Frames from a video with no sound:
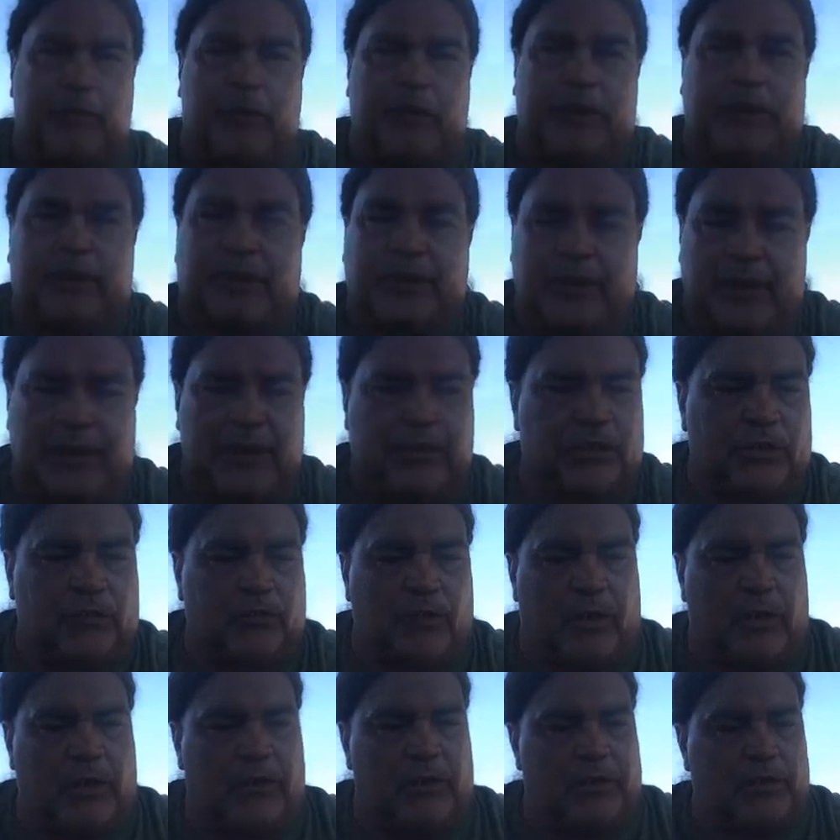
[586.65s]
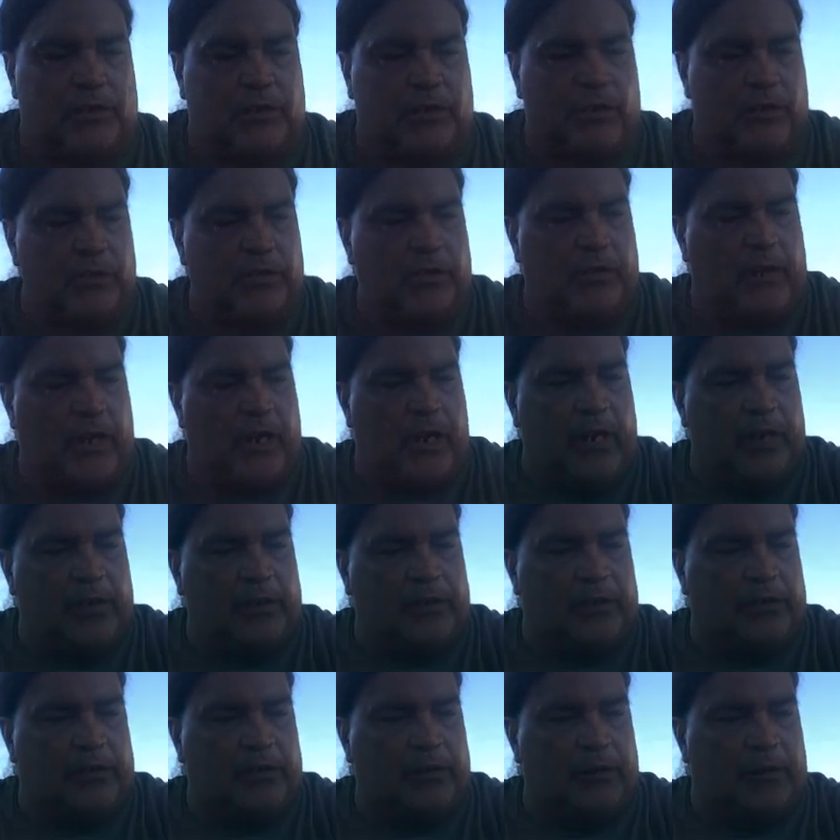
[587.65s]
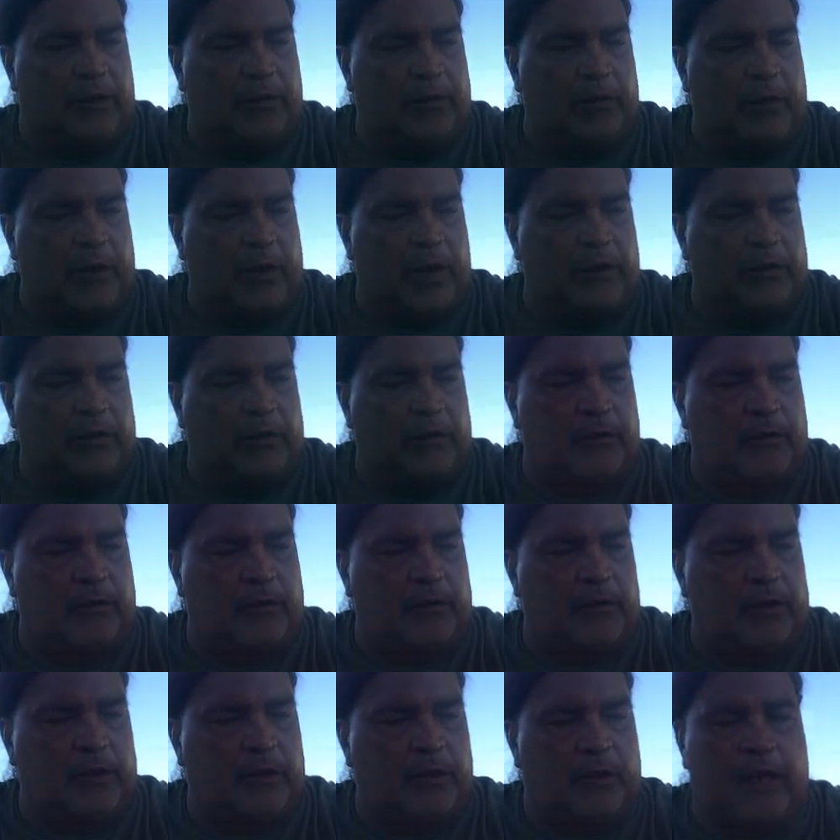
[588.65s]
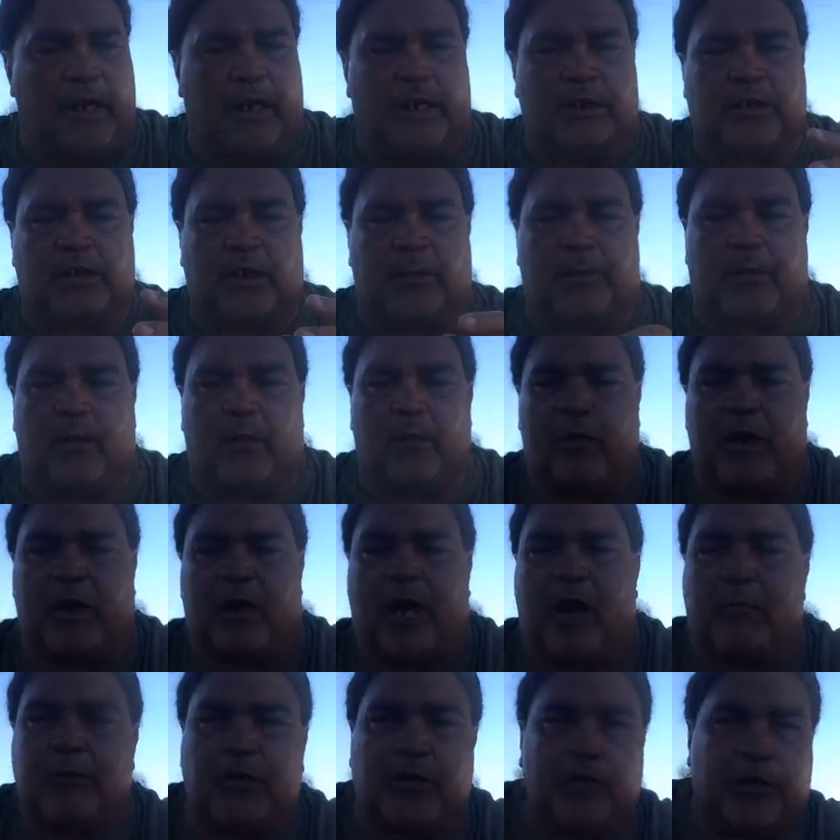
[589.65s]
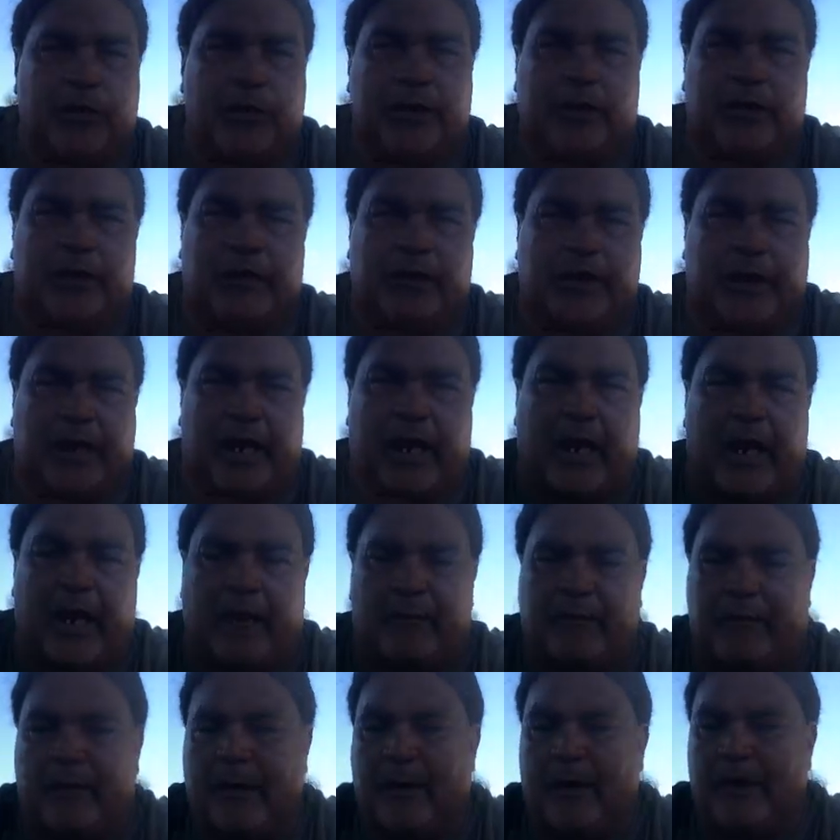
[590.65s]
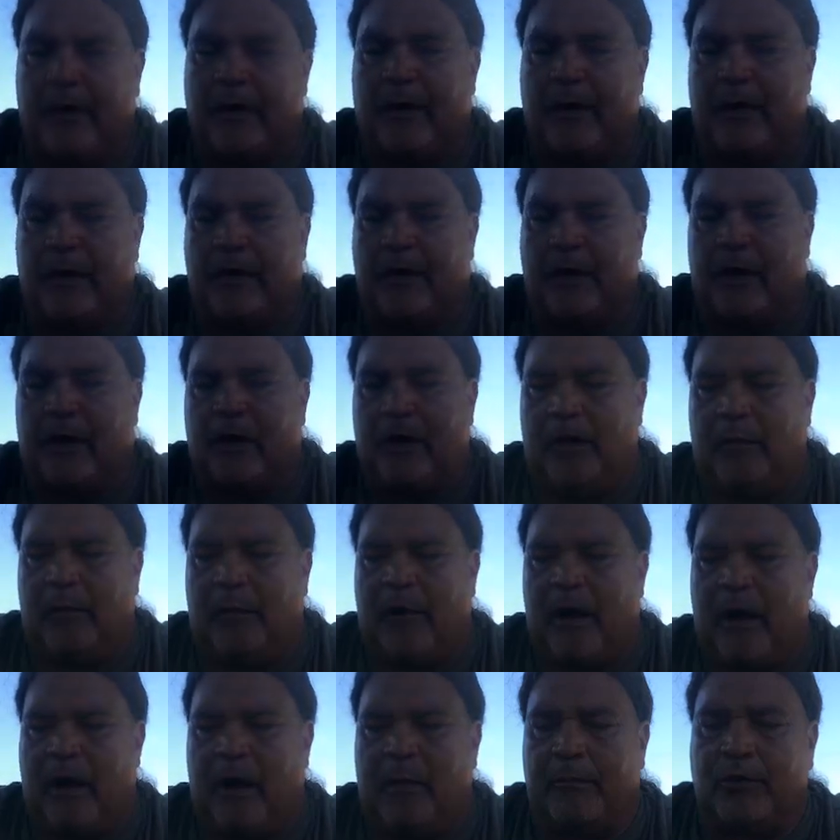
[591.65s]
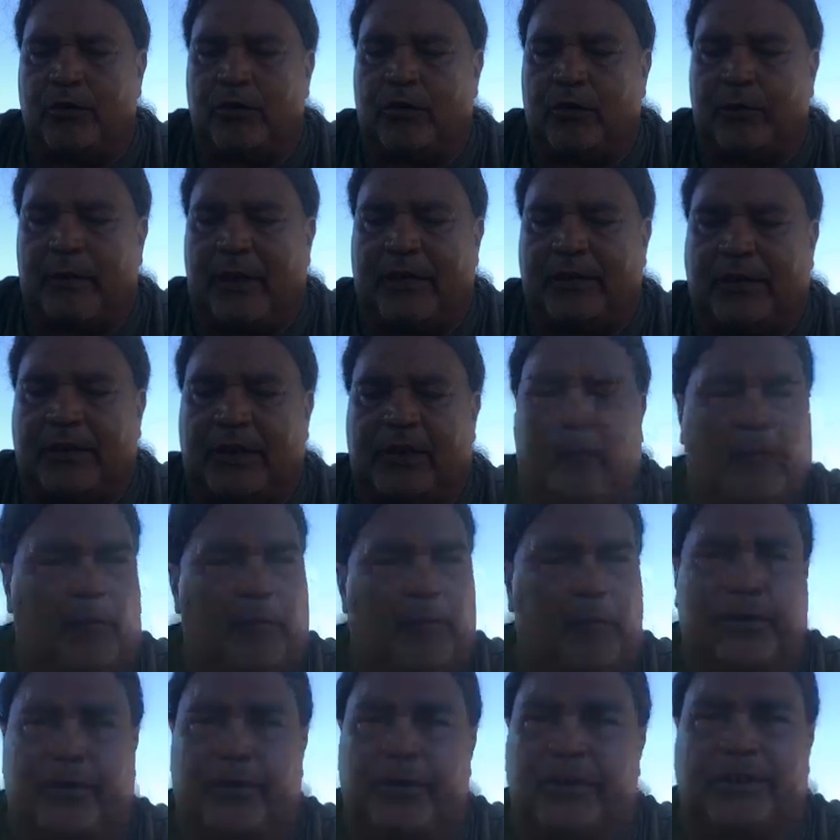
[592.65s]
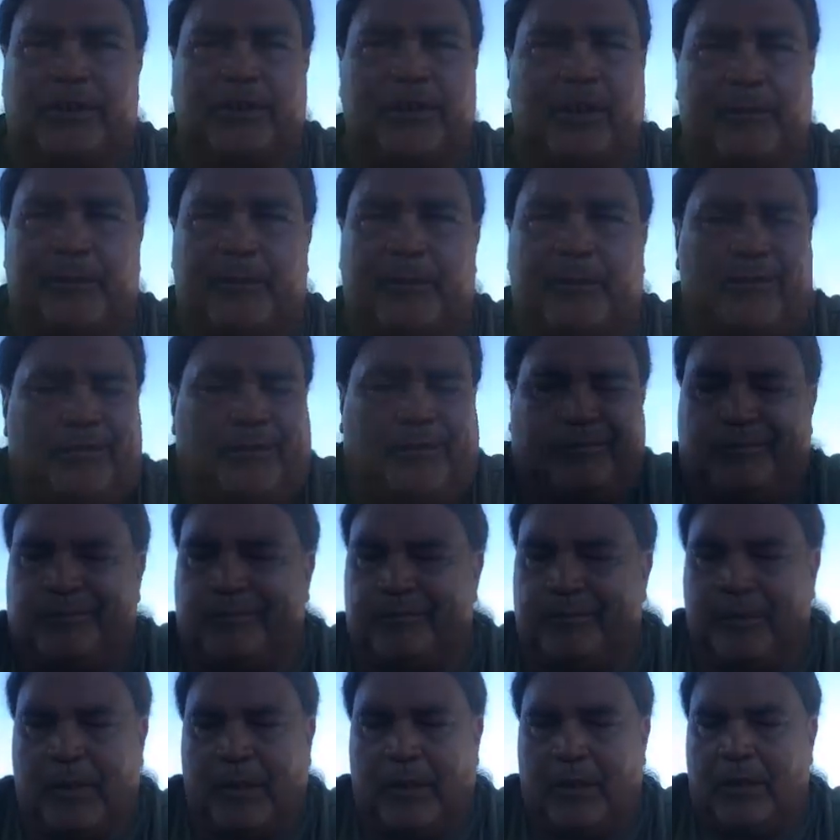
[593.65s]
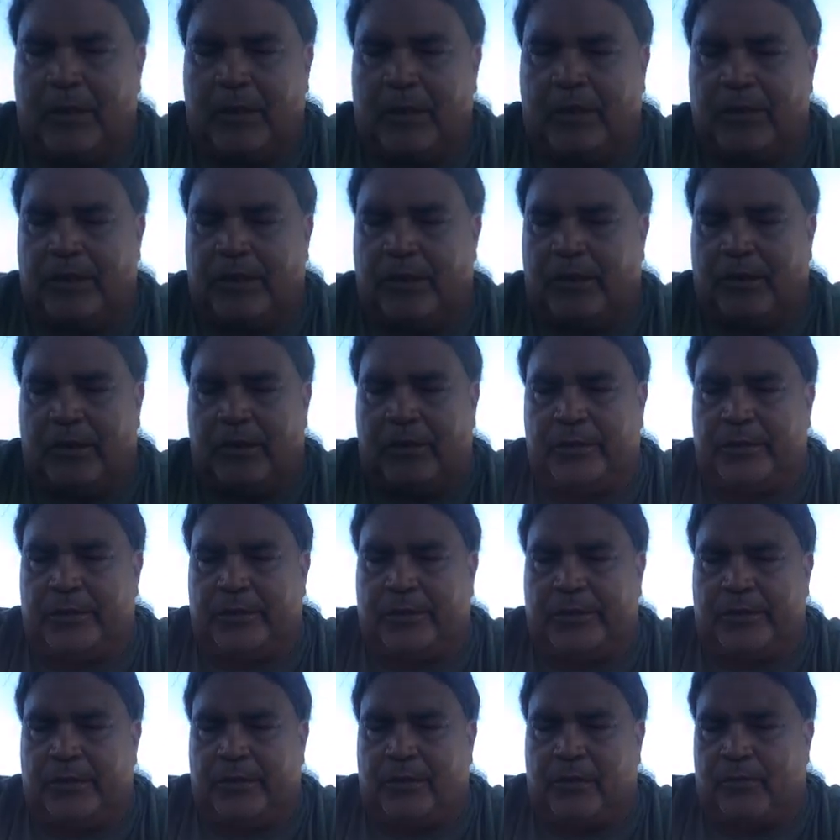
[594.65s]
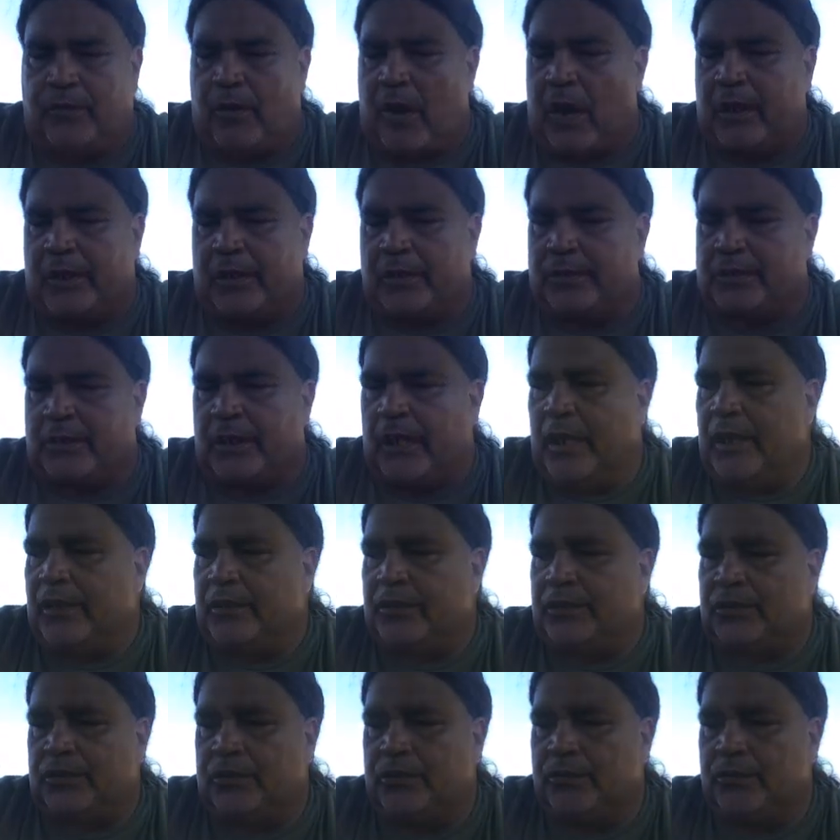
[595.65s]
wanted to show you guys, give you guys a heads up on what I'm doing in the game, how I'm doing my setup. Pretty simple. There's no rocket science to it.